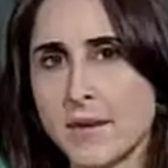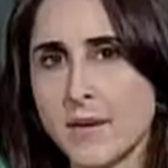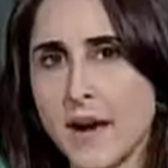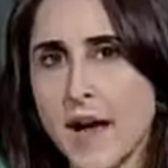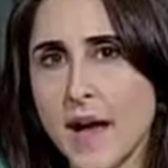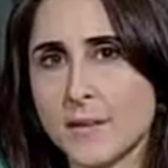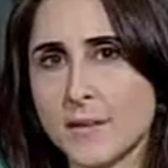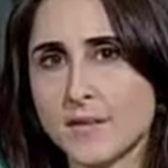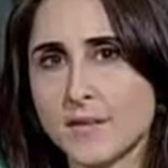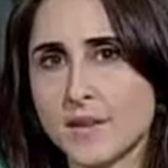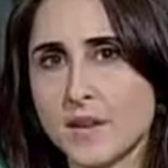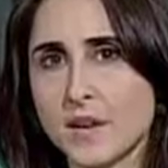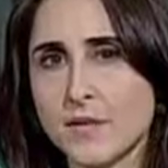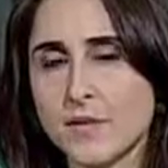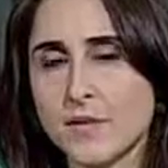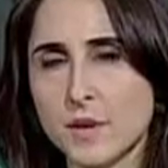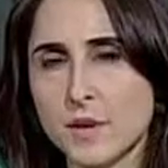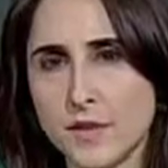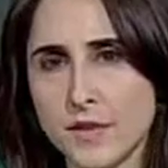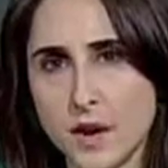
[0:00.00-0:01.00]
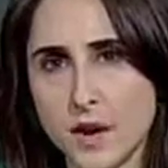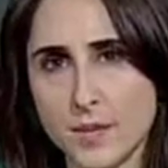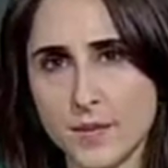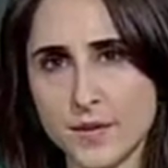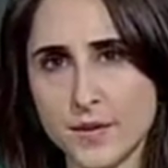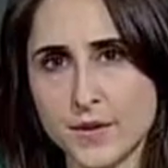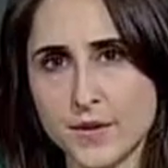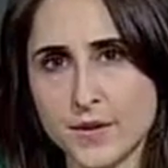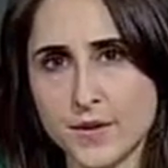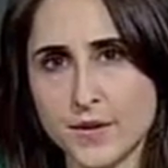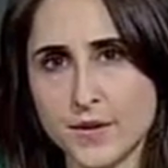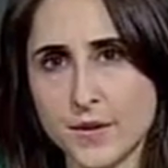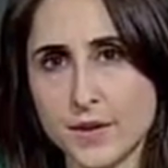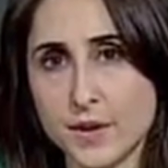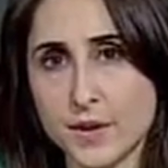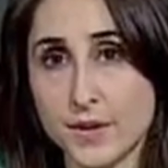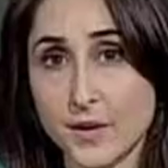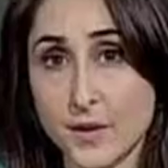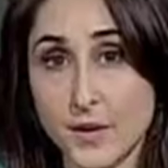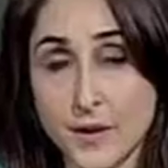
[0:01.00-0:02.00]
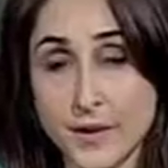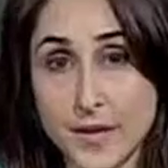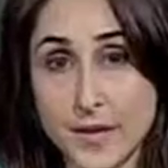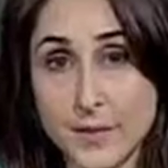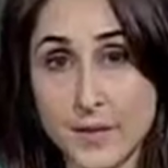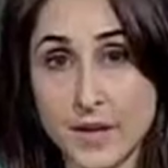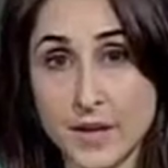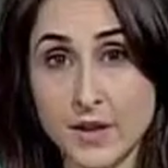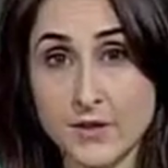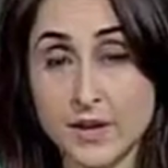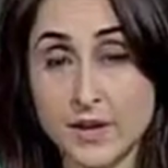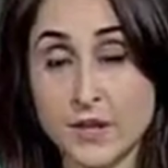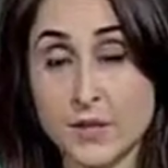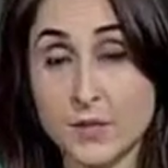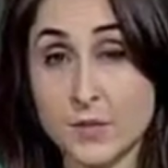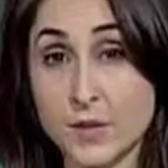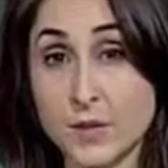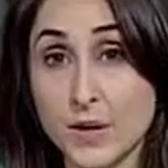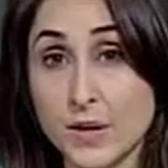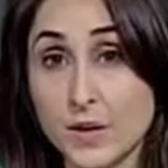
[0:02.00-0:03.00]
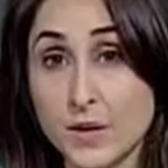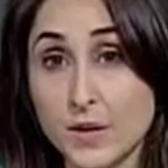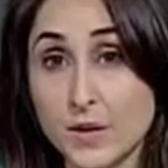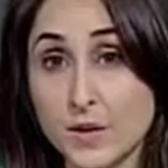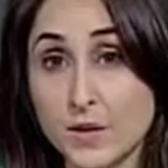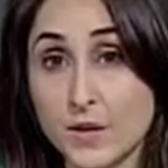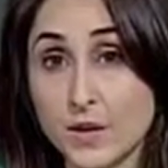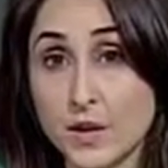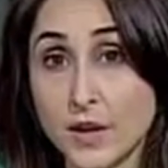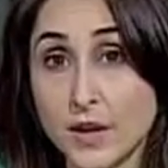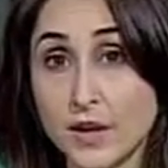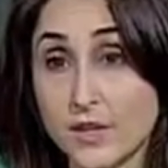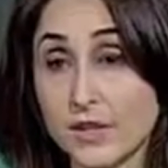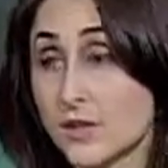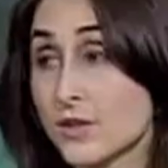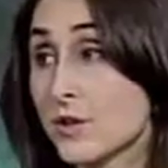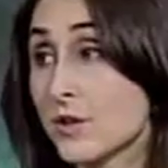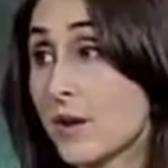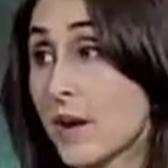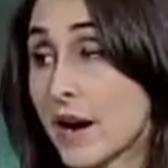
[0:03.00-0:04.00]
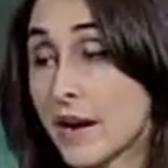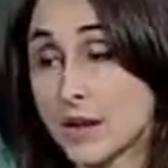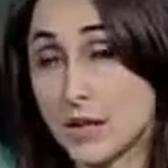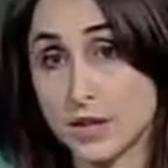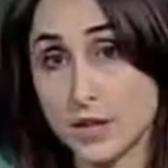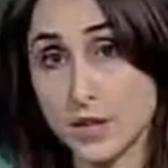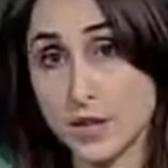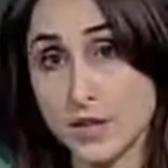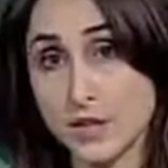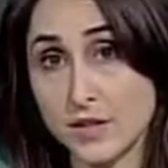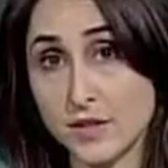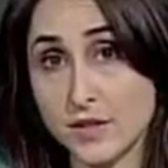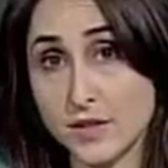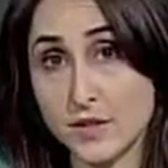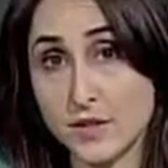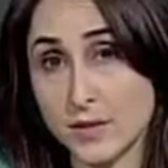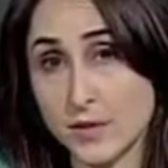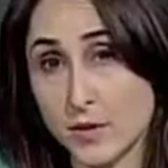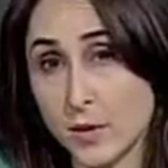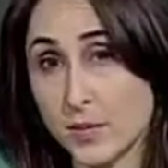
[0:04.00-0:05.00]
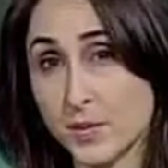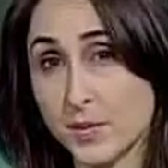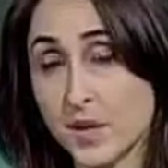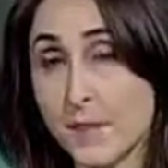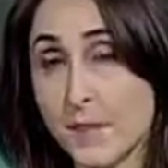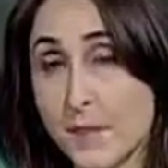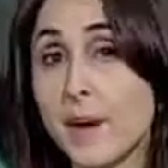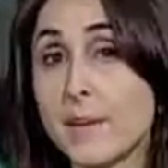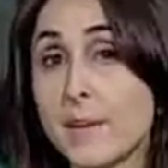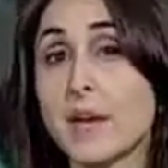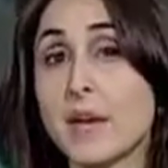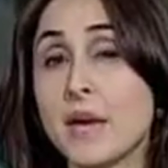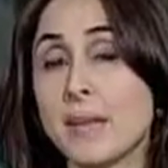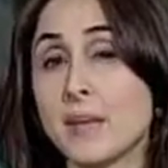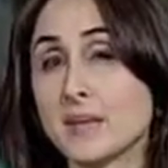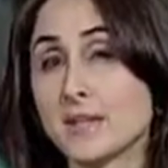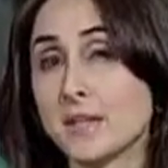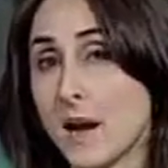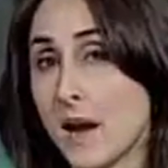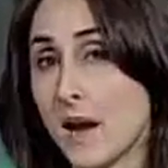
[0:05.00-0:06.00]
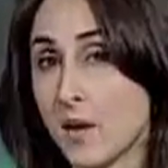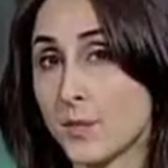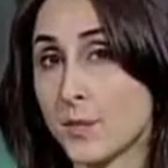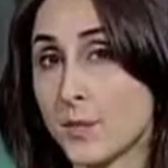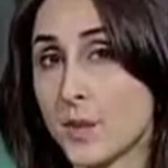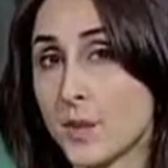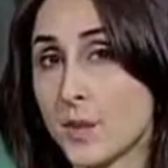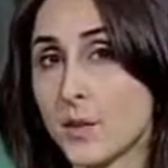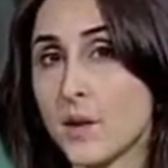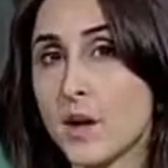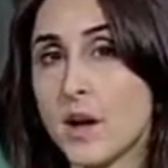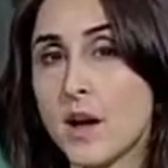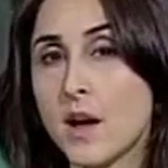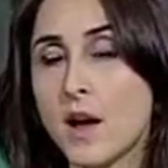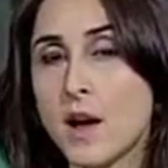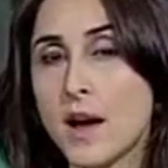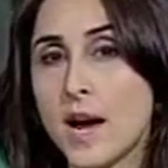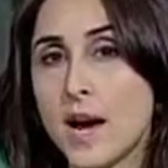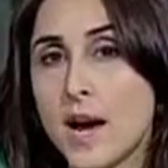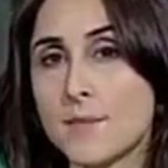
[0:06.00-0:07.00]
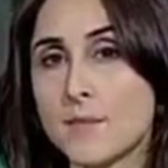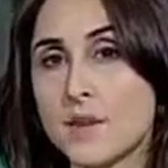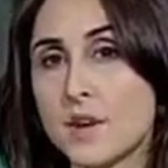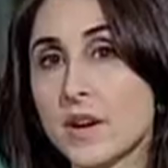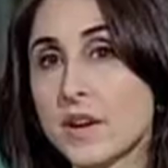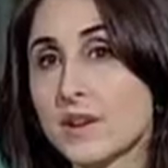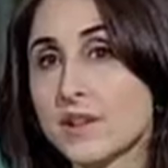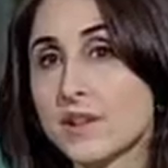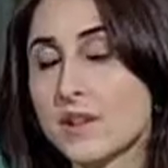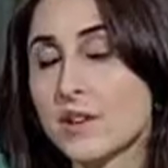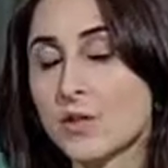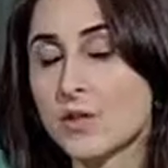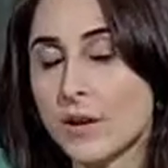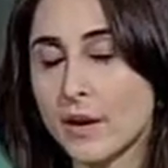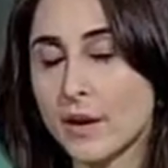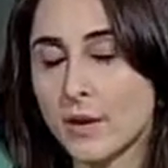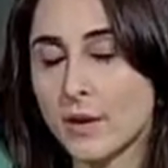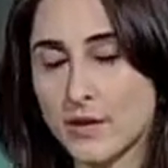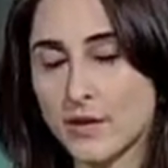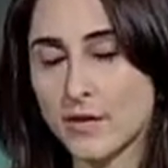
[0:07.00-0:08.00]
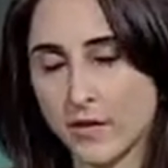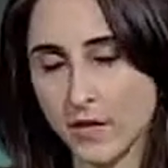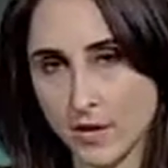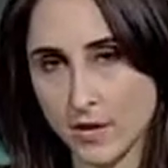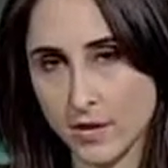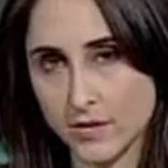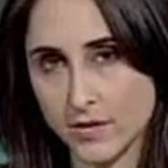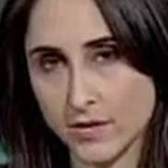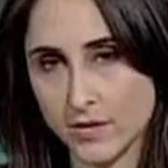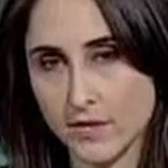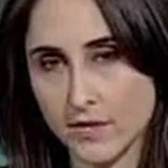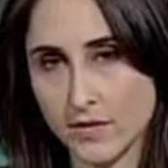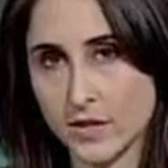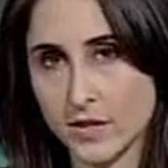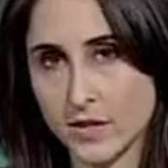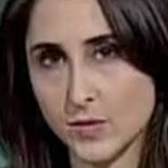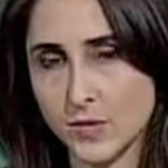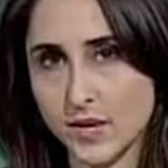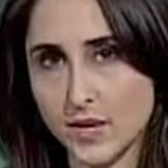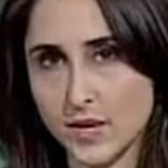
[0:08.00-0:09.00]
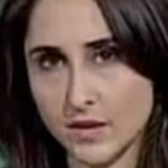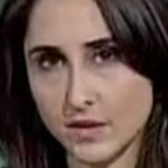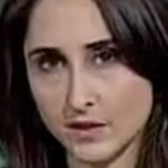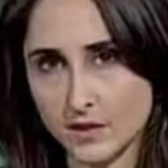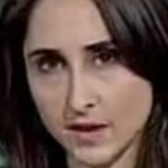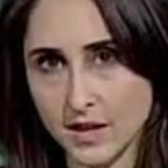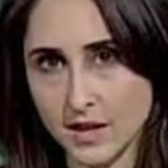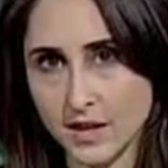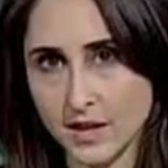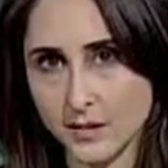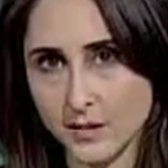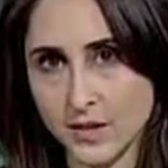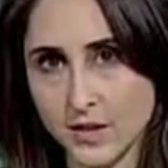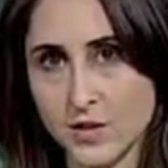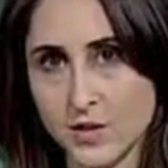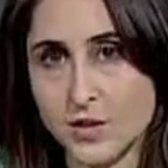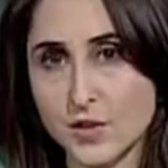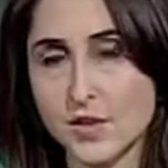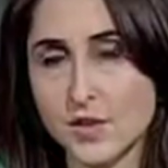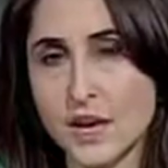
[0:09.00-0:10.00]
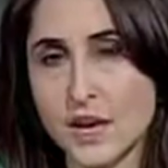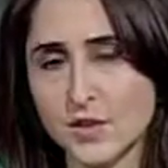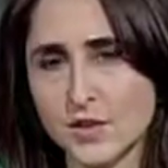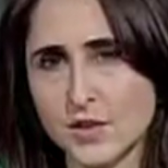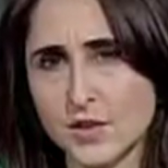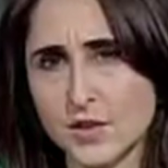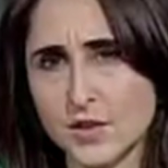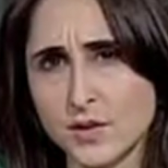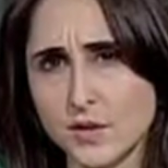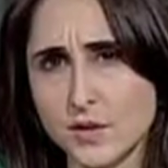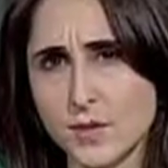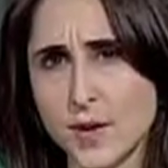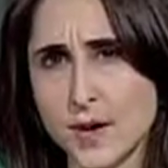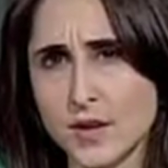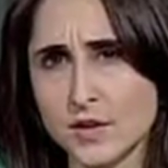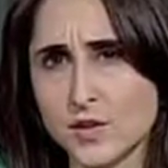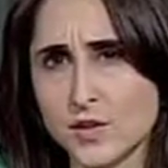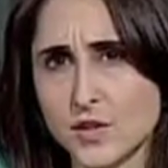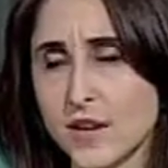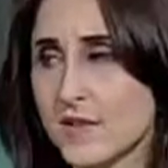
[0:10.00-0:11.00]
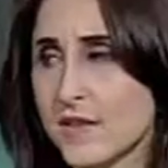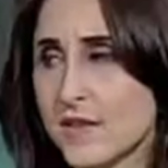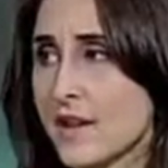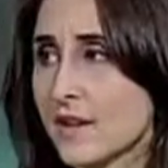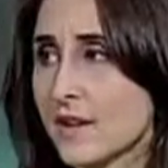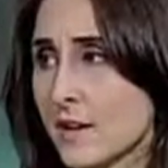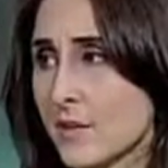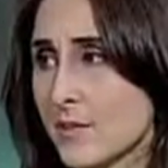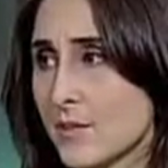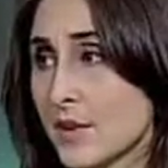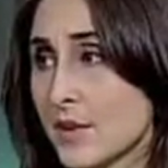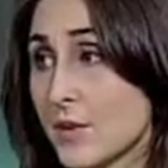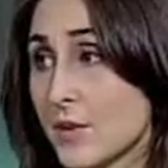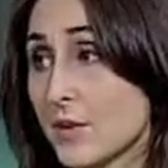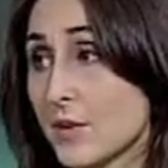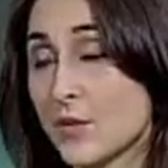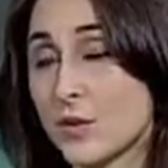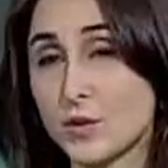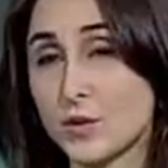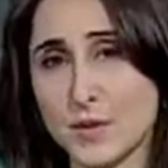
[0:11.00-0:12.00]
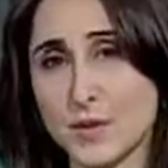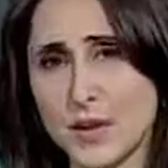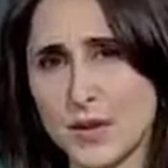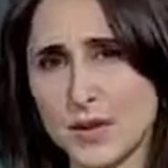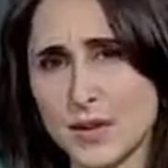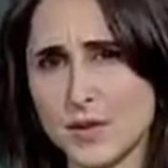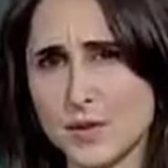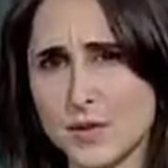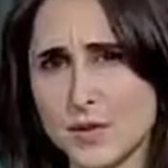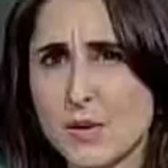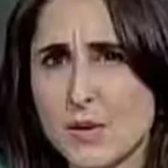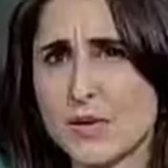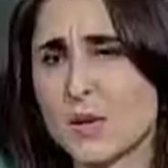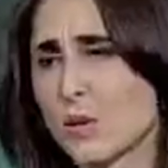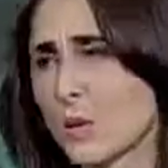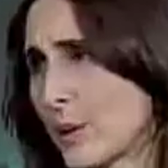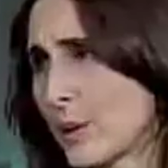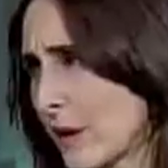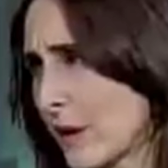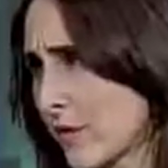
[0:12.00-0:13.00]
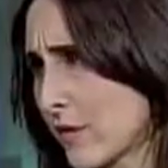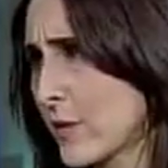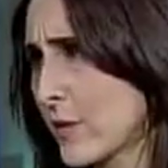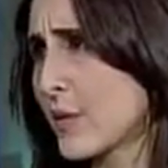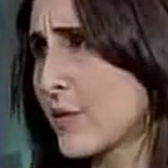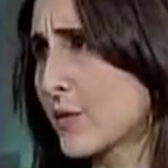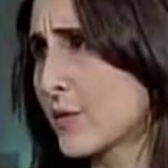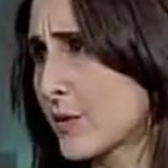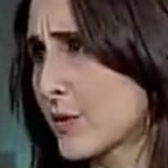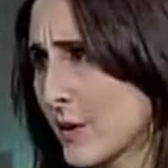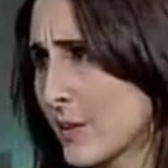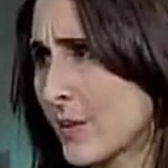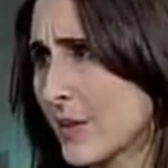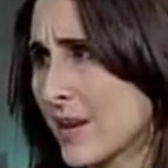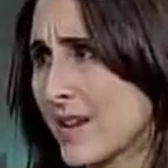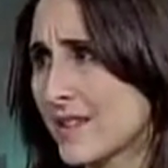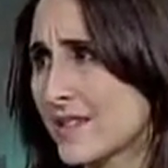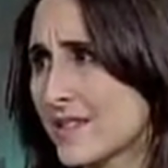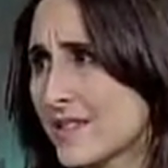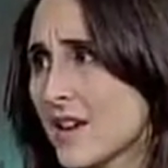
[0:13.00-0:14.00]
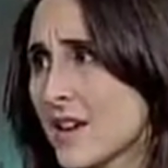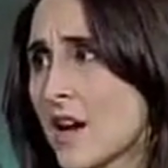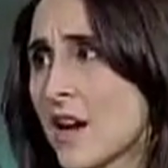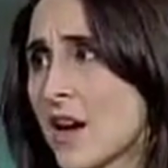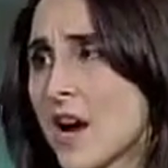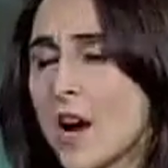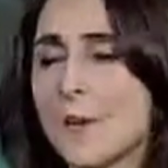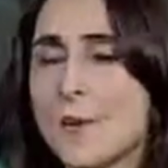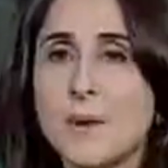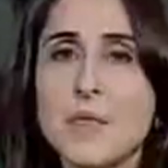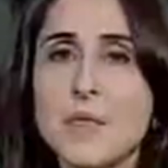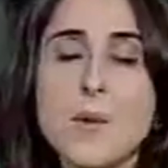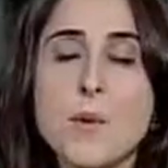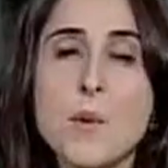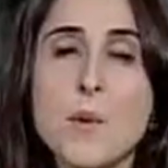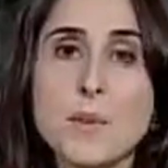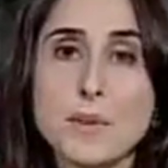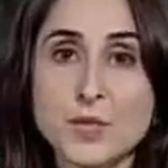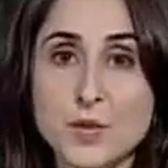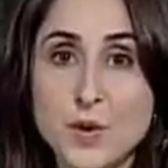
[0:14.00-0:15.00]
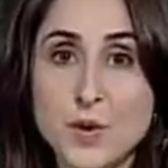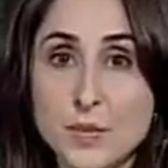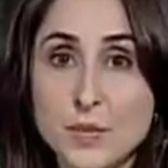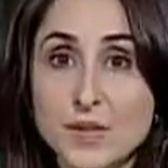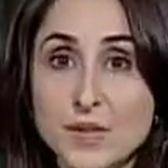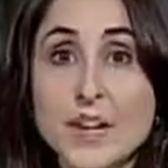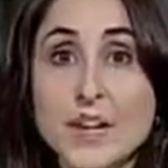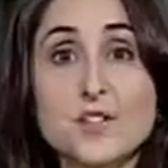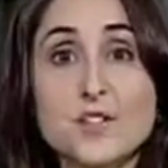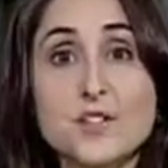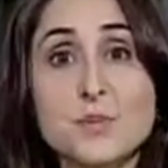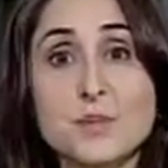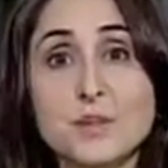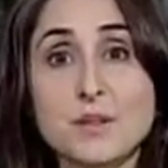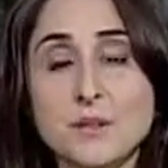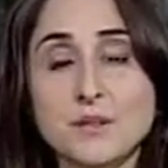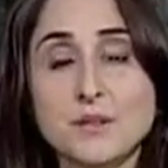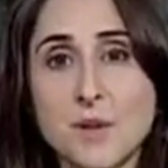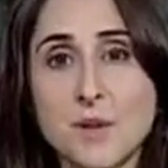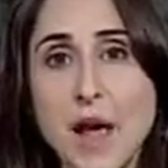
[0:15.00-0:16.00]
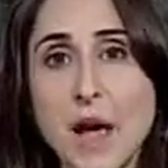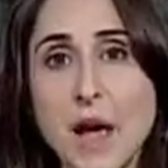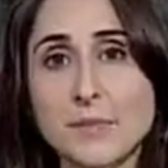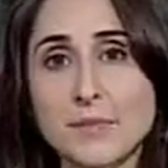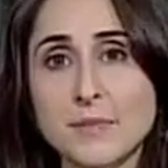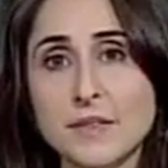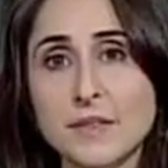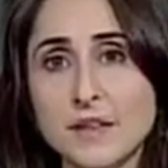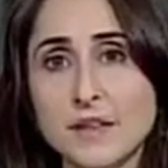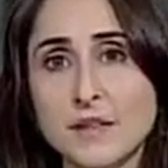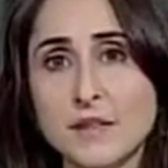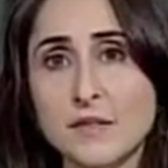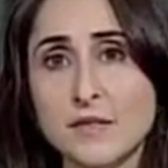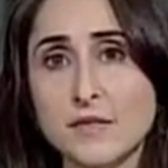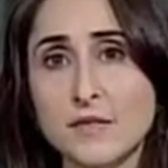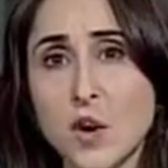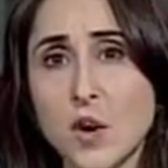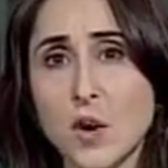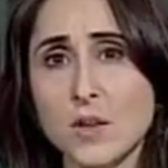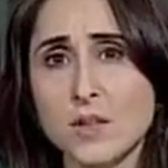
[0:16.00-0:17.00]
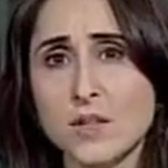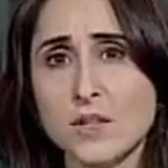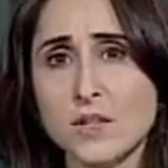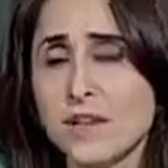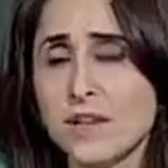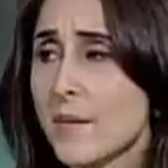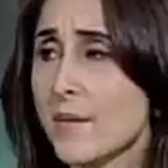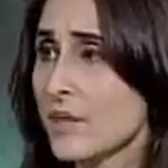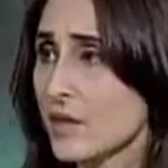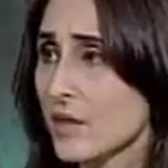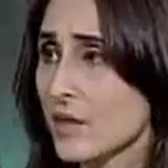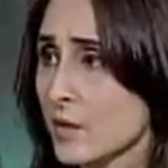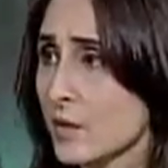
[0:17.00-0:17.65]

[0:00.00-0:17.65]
and perhaps give one of our producer your, your email address, we could look into, I could look into some groups that might be able to help you. Um, there is the lawyer referral service, which I'll, I'll be sure to get to you as well, Jade, that can be useful. You get to speak with a lawyer for about 30 minutes. Um, they won't be able to represent you, but perhaps they could give, go into depth a